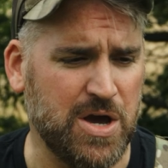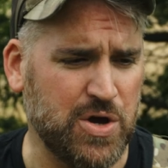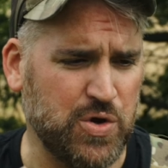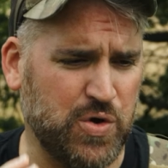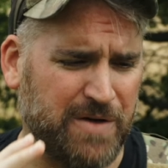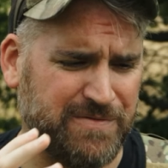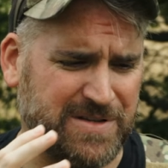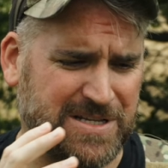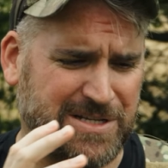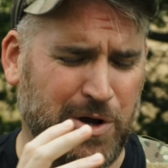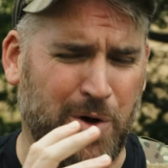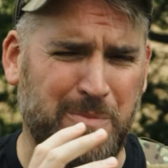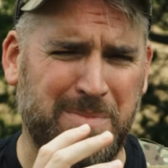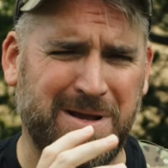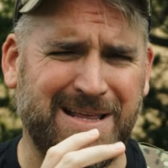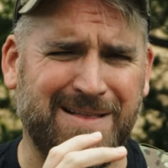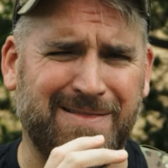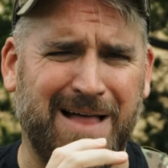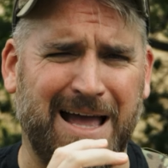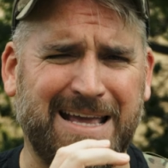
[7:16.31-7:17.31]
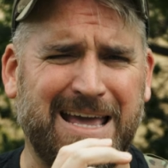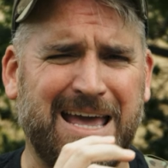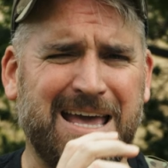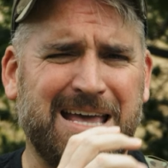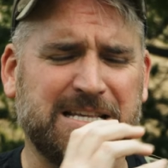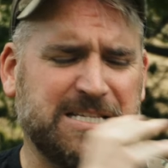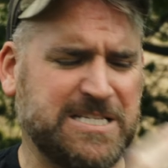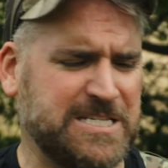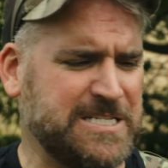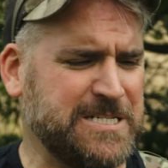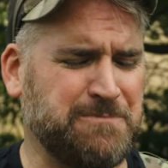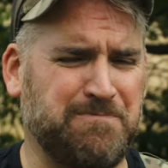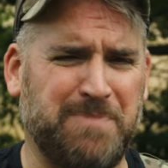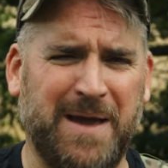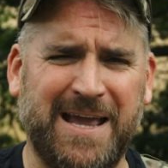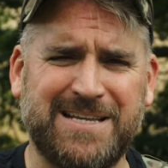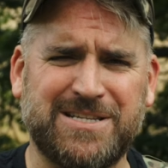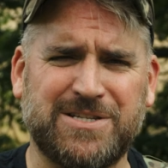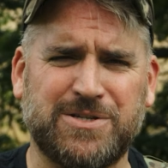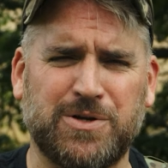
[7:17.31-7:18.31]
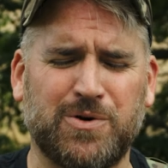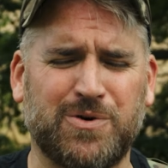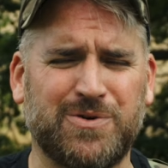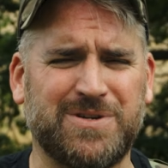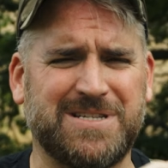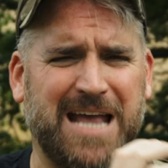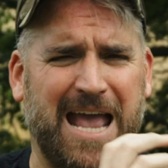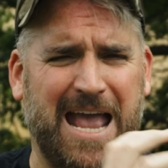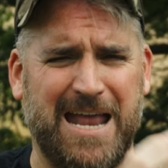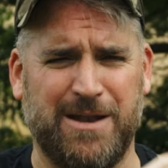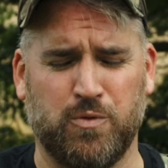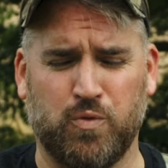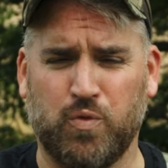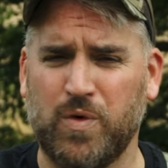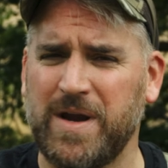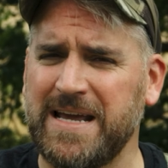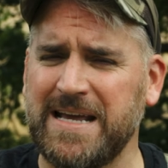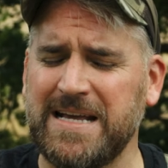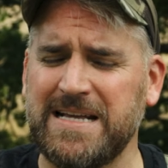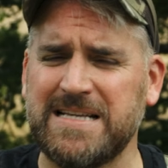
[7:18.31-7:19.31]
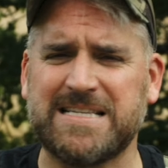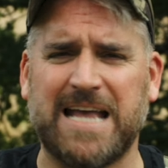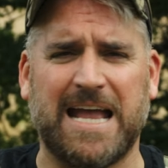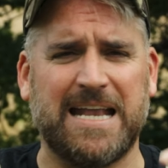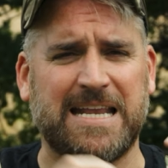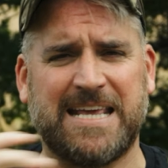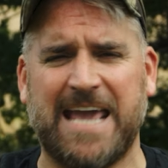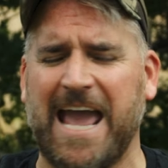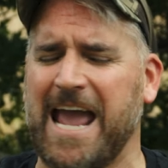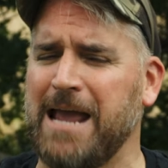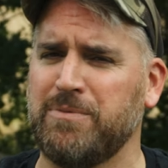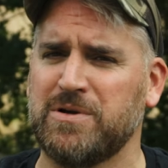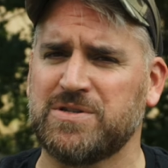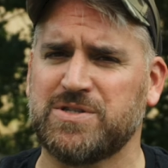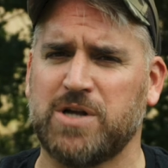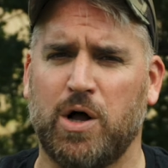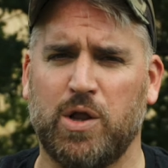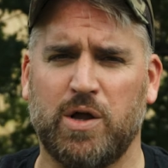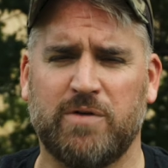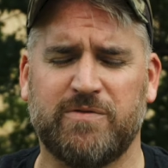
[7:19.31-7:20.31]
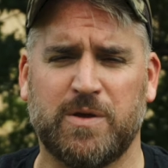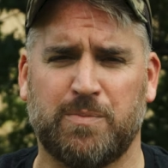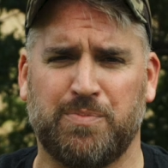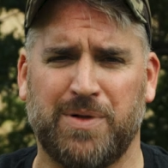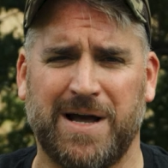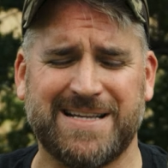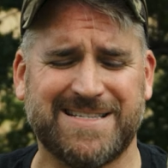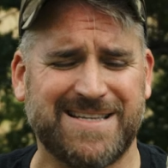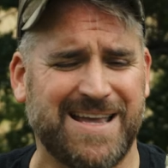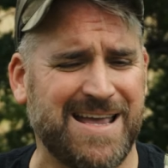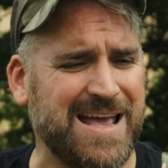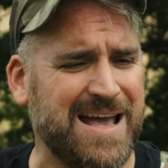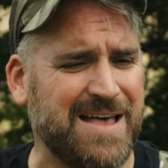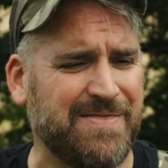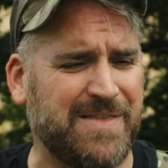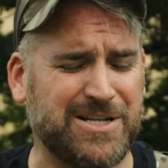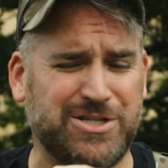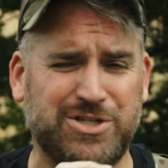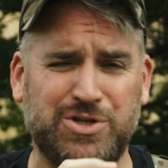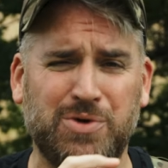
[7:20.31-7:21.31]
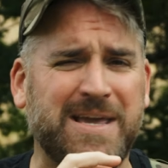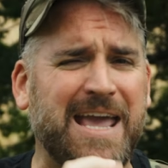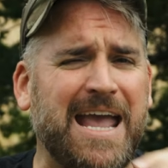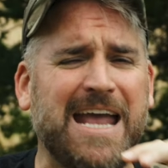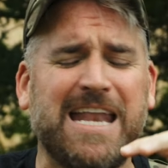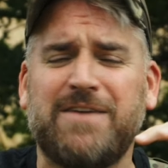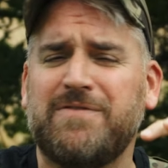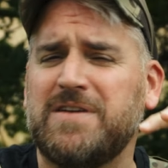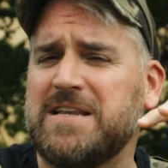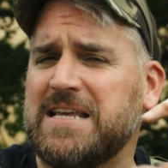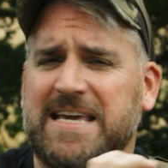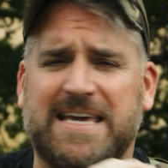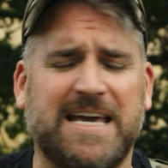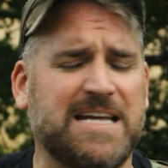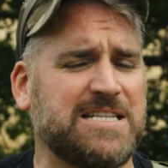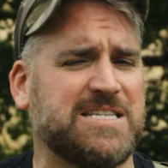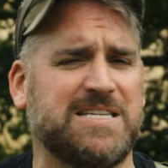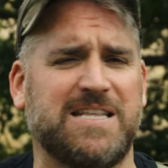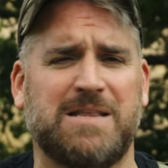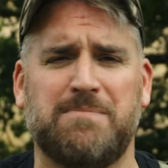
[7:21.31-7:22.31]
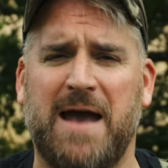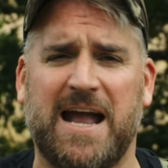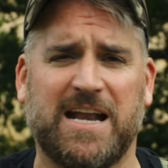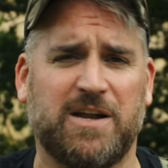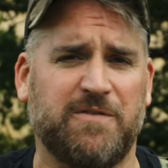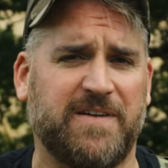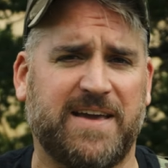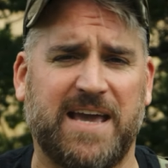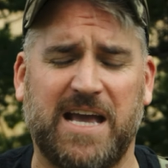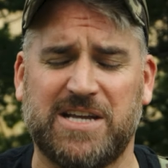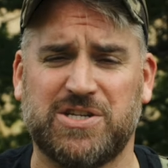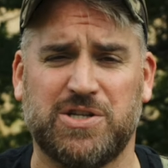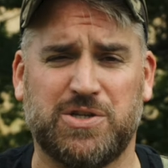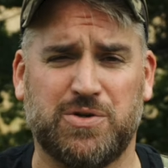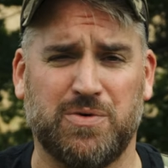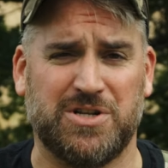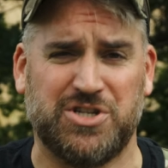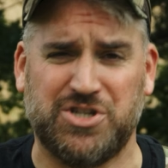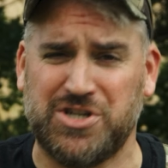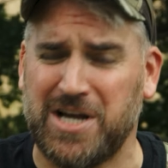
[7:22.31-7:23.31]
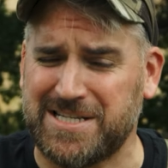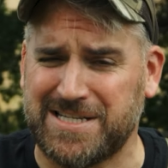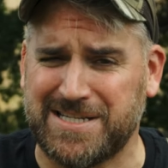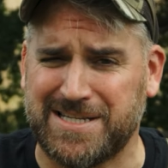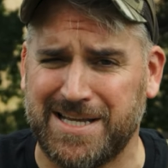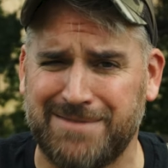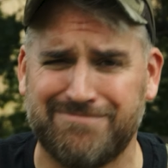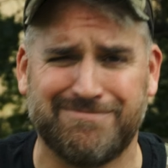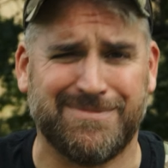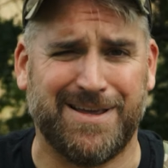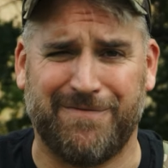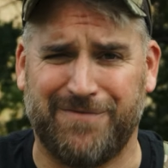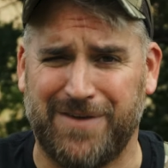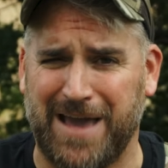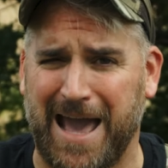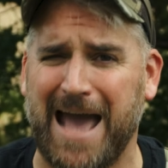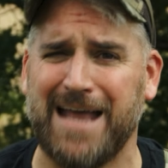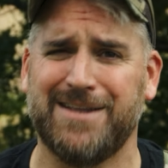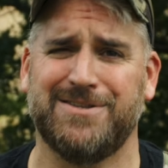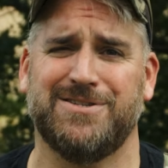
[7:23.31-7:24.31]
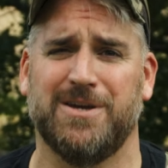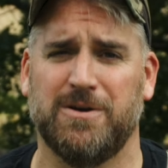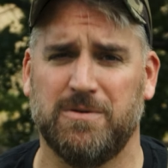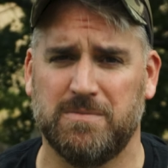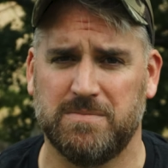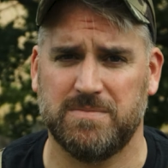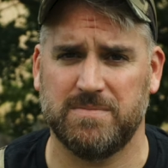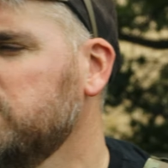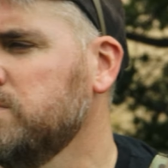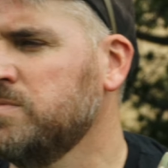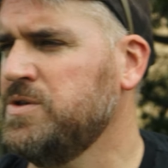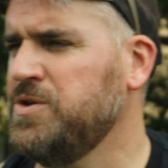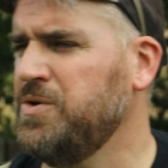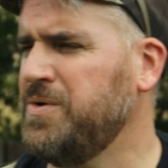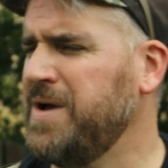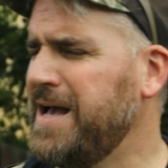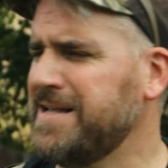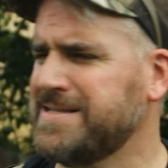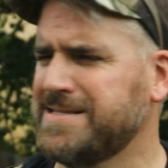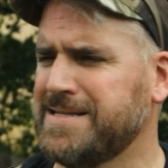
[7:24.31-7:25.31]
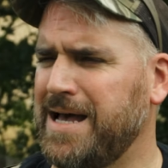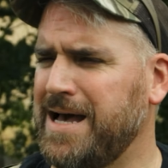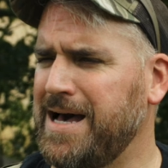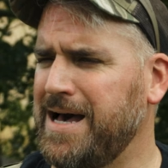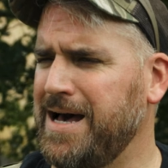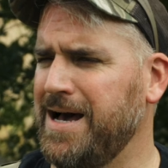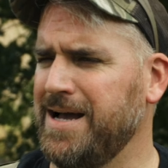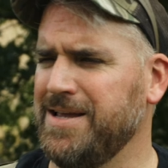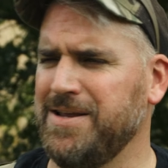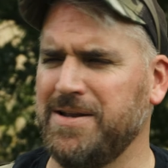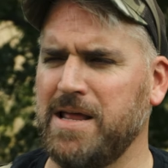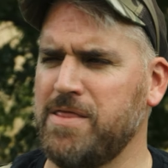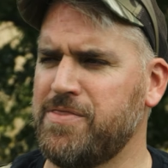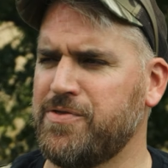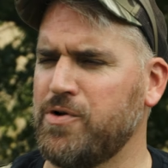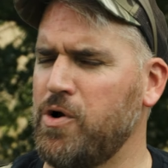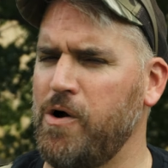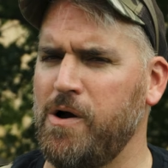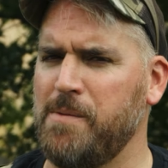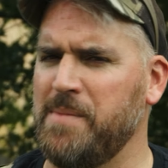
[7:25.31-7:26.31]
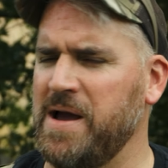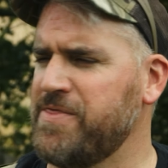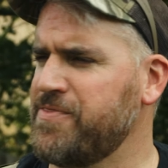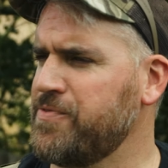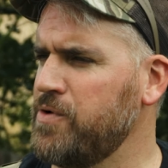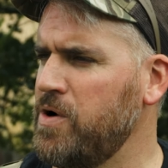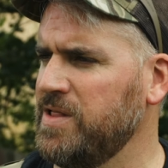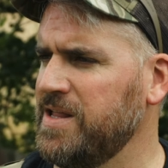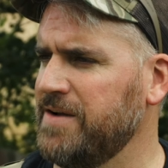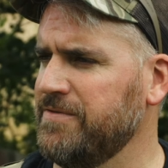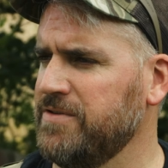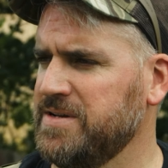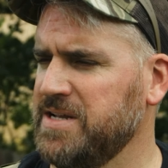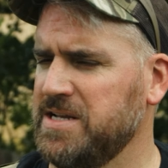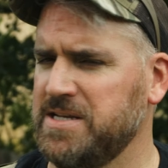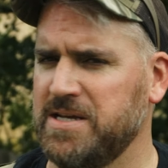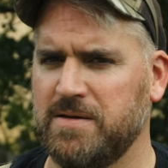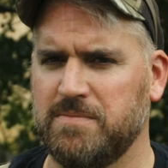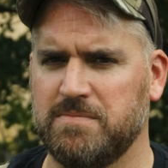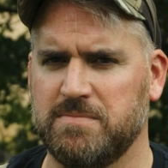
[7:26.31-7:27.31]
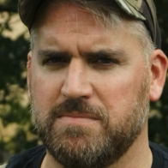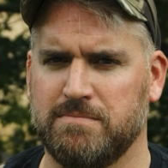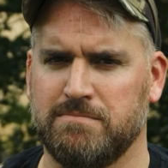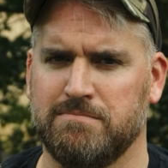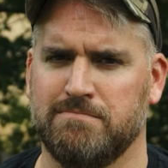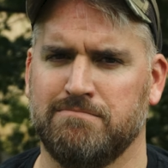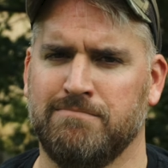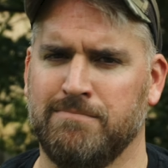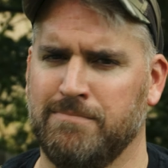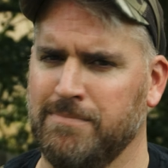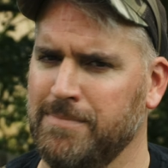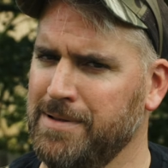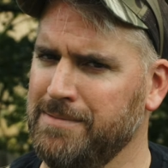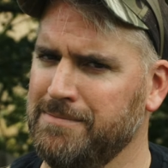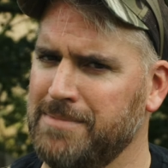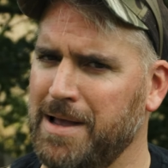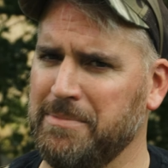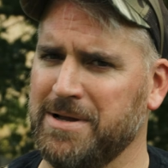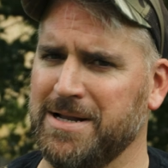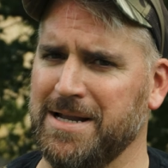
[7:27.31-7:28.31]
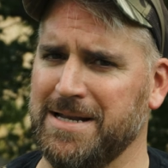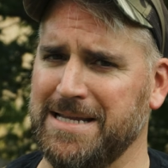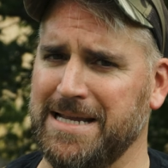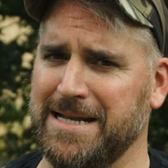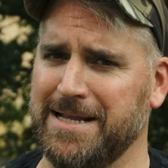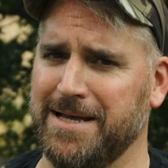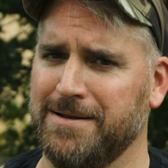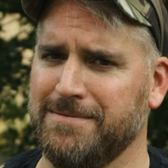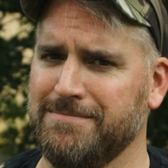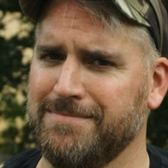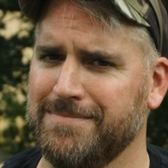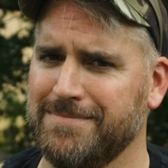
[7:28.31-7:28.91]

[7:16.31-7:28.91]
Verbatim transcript: You have so many like spacers and rings and cables all over the place that you can't even get to the magnification to adjust it if you had to. You guys, uh, you didn't throw in my throw lever, did you? I'm gonna need it.